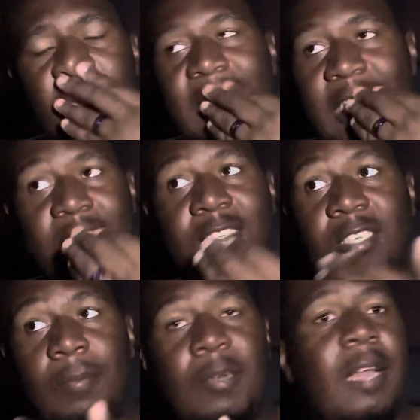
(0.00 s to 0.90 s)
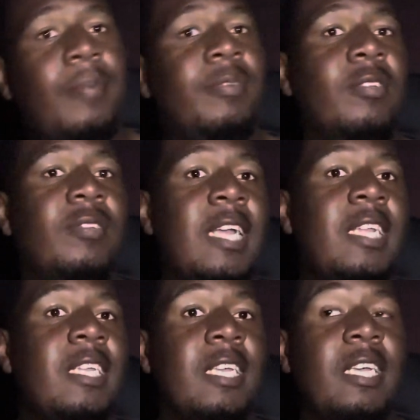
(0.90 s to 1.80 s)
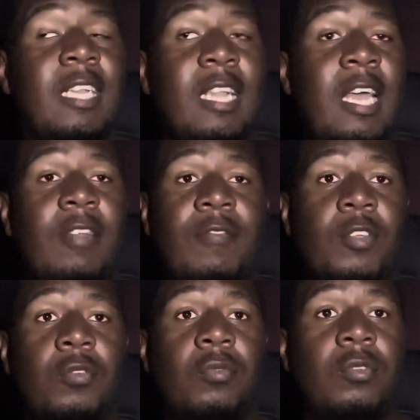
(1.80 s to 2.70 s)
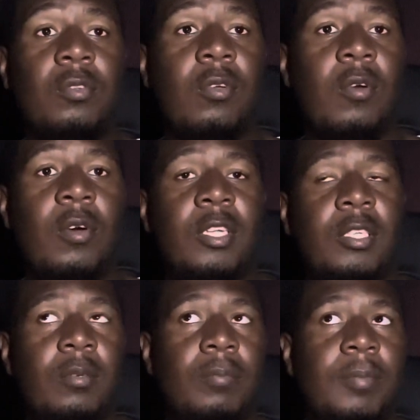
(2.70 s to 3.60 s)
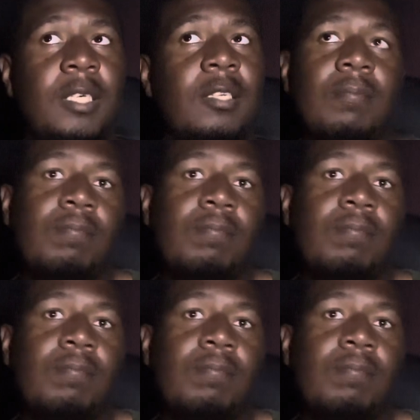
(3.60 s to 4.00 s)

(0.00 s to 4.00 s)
Yes, some of the episodes I didn't get a lot of views on it, but